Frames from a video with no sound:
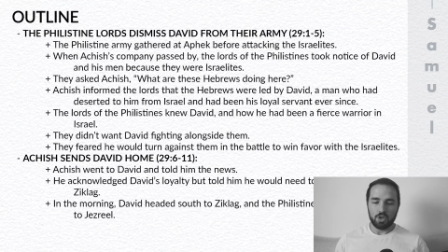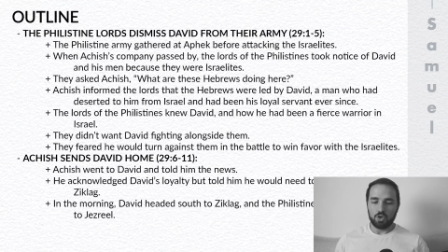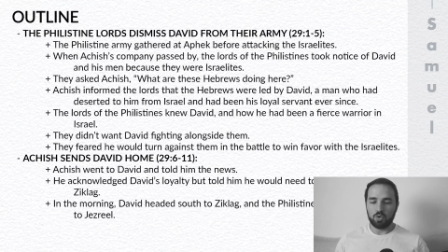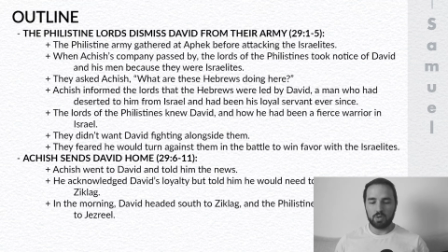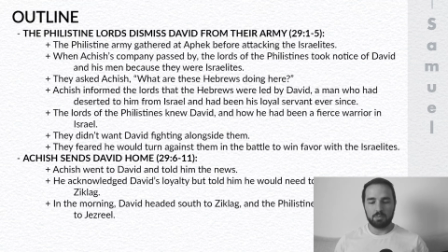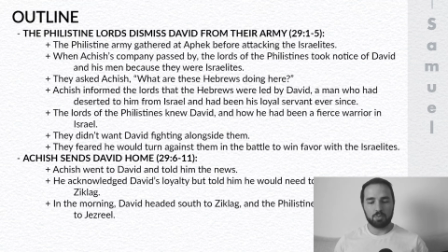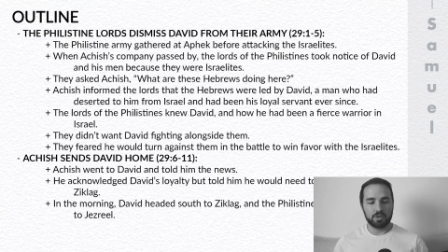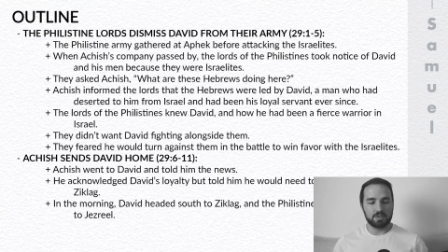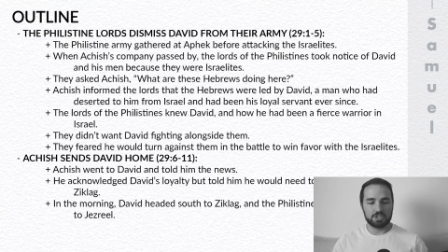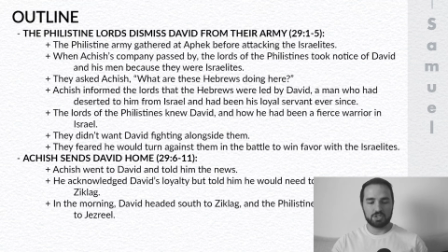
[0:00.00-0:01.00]
who had
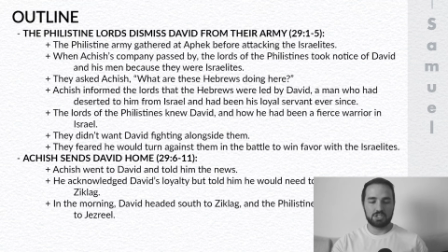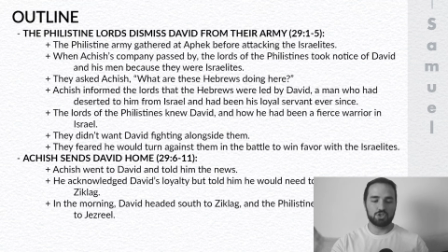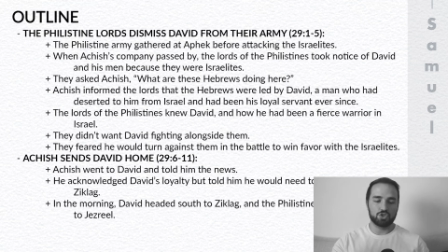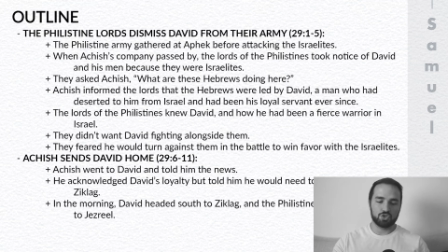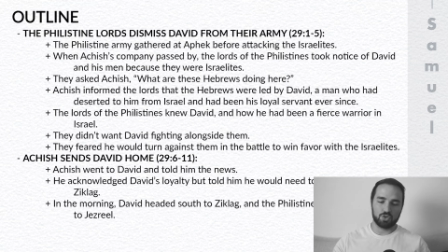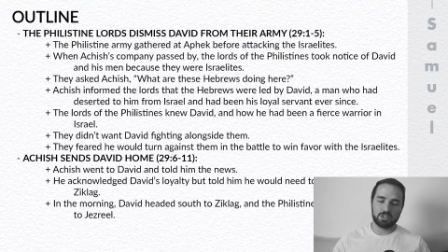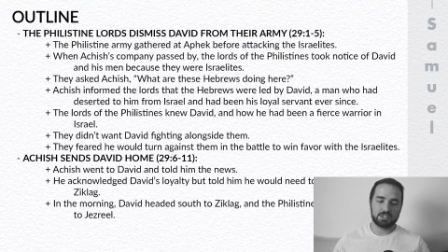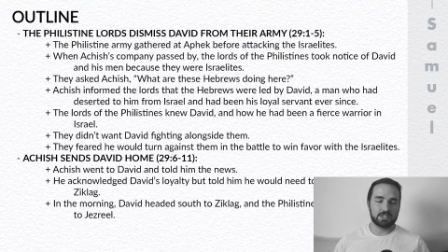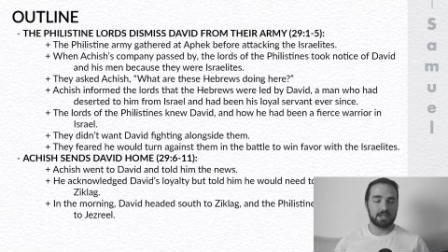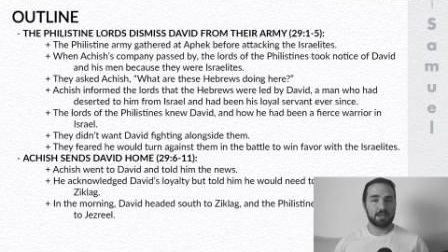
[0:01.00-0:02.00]
previously
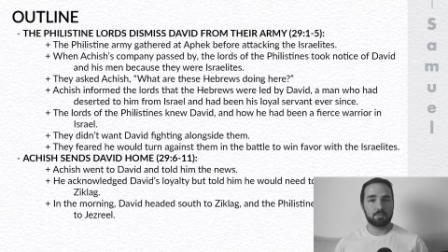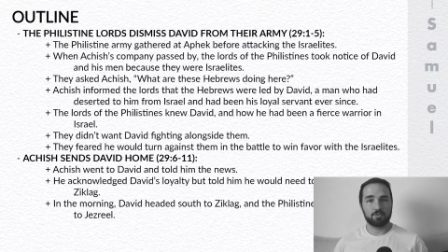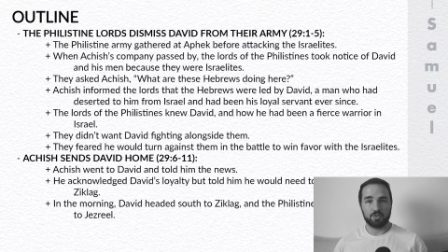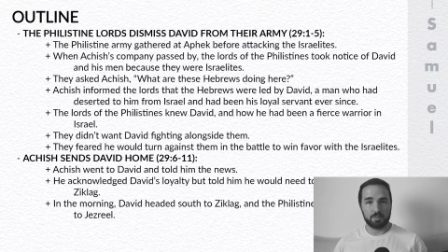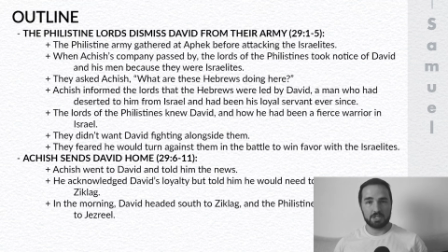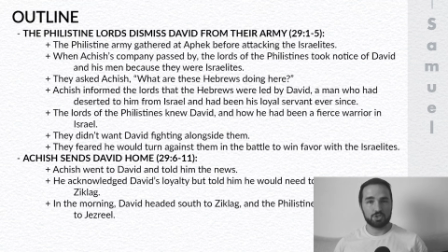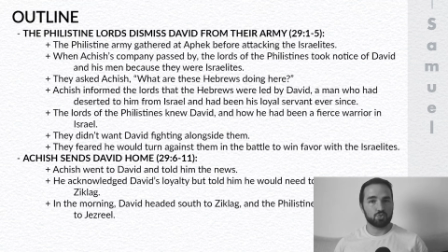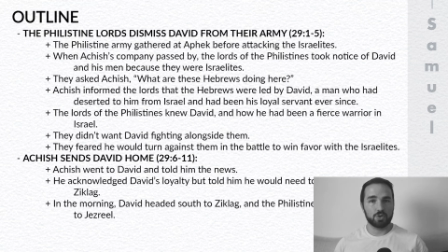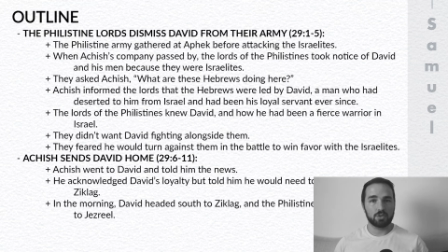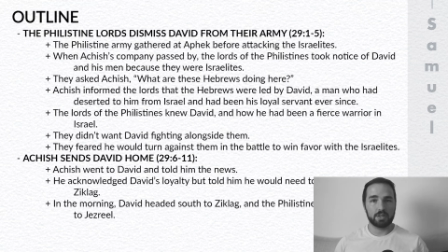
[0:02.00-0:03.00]
deserted to him from
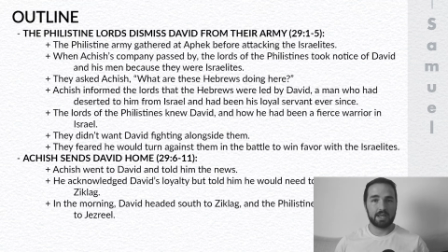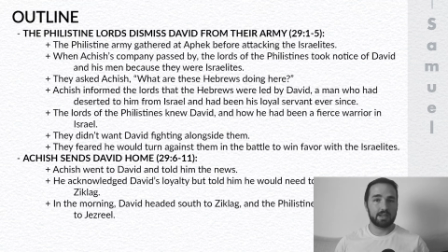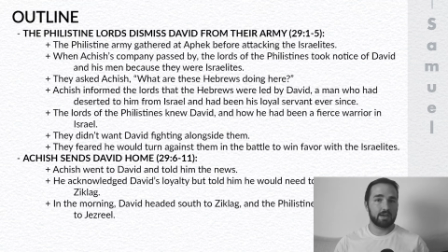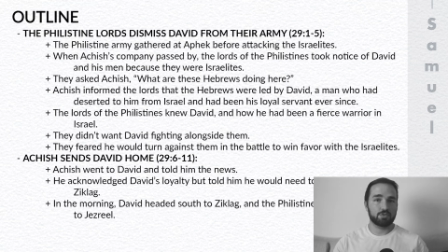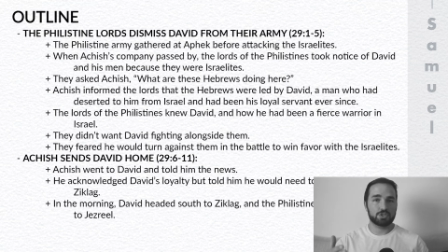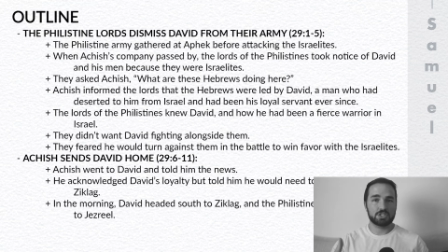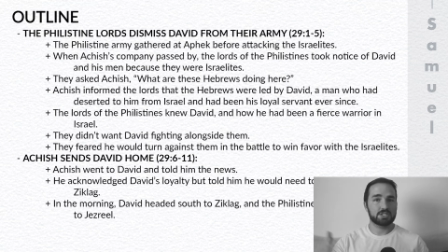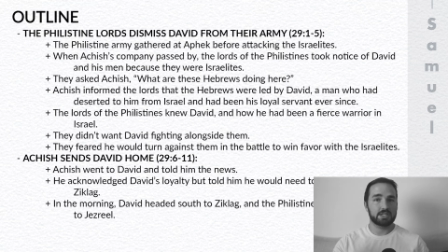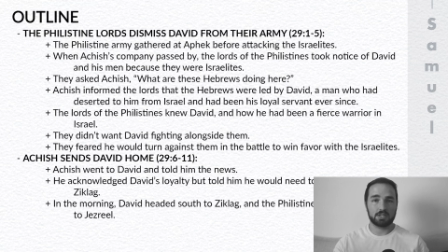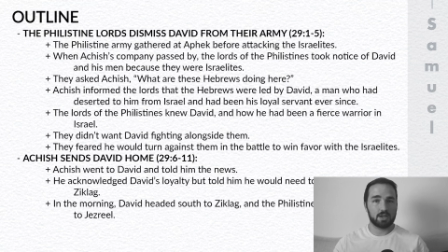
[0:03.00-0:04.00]
Israel and ever since
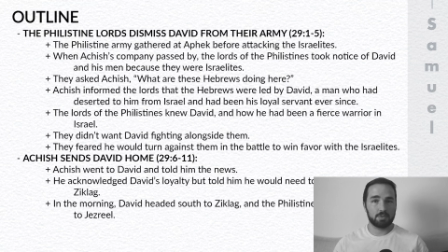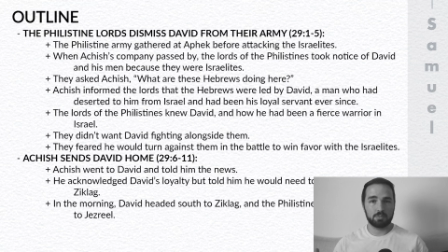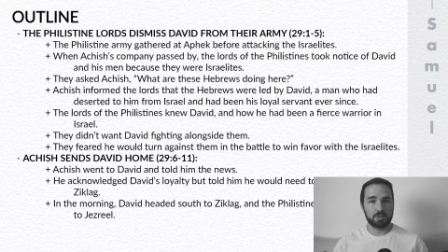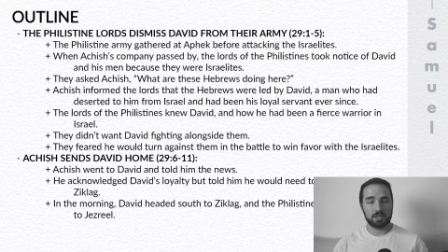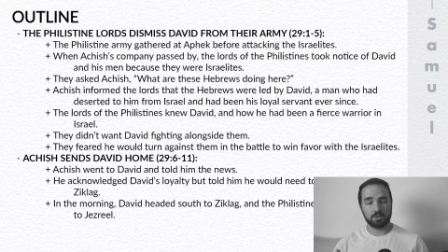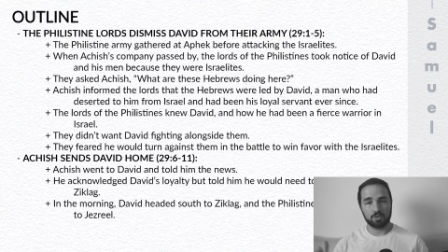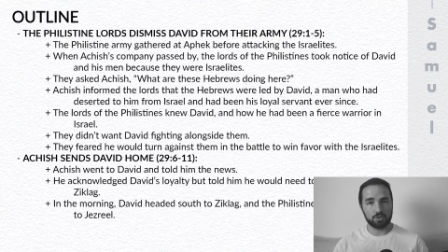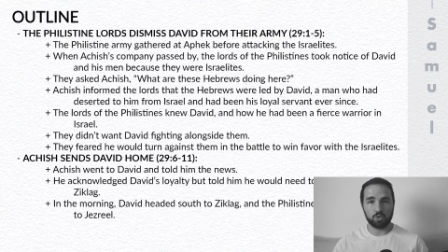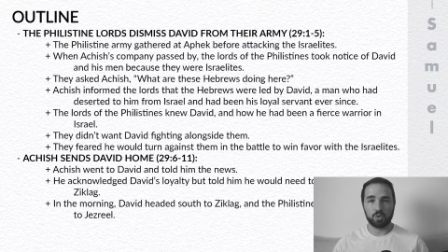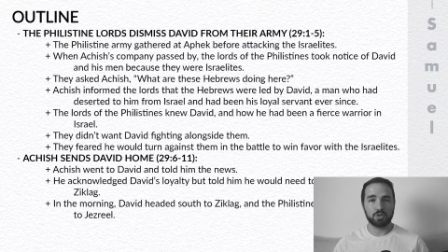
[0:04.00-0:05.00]
that time had been a, a
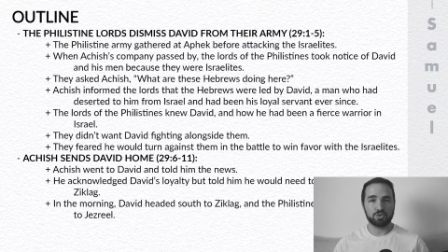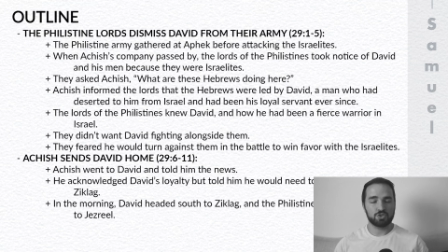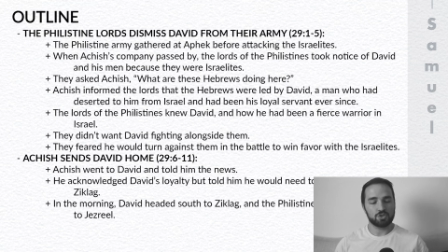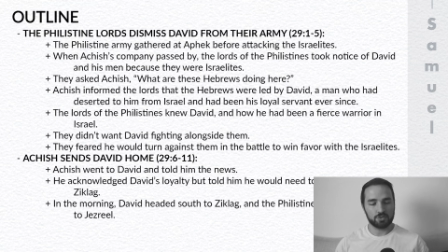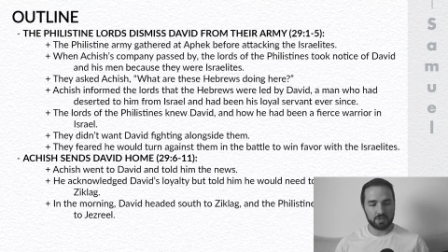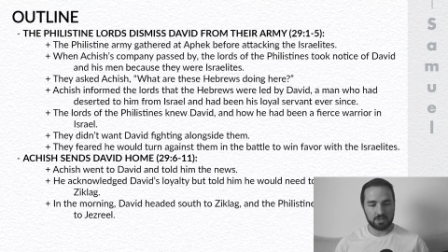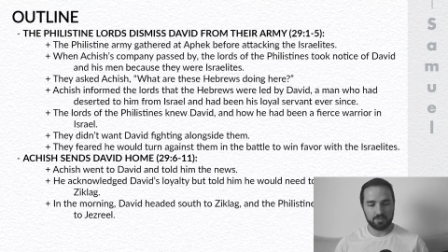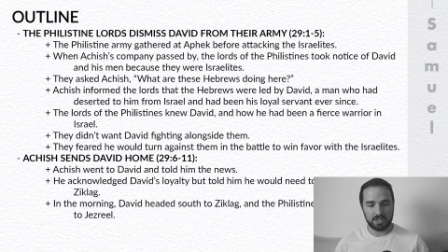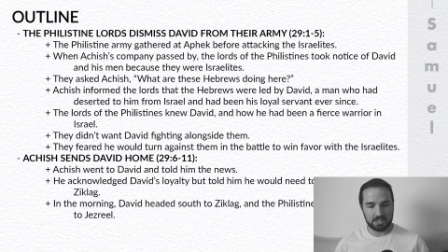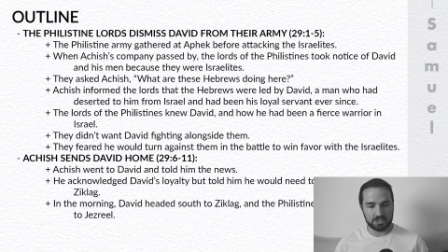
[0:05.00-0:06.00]
loyal servant
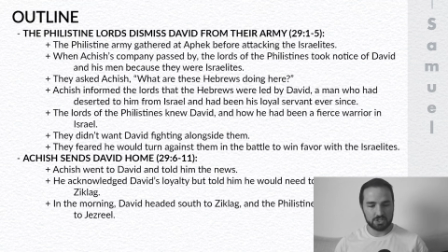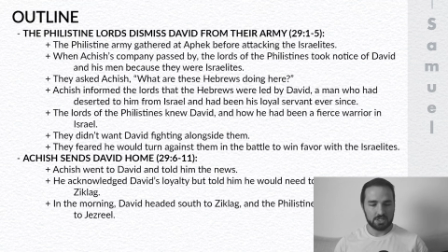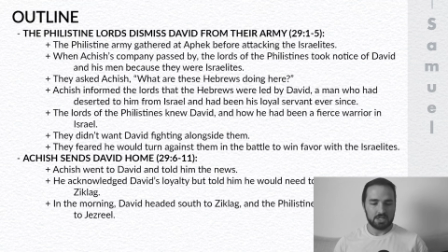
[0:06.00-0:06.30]
of his.